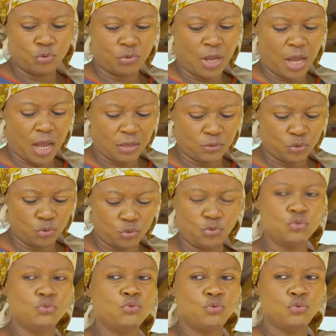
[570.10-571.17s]
now?
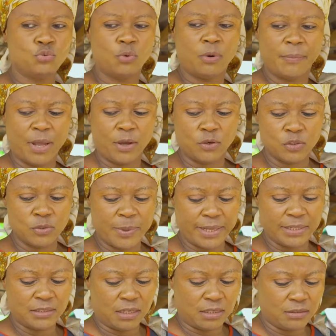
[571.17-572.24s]
Do you want my
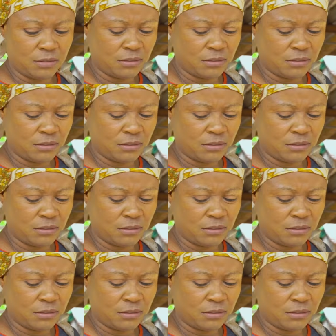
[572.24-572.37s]
husband dead?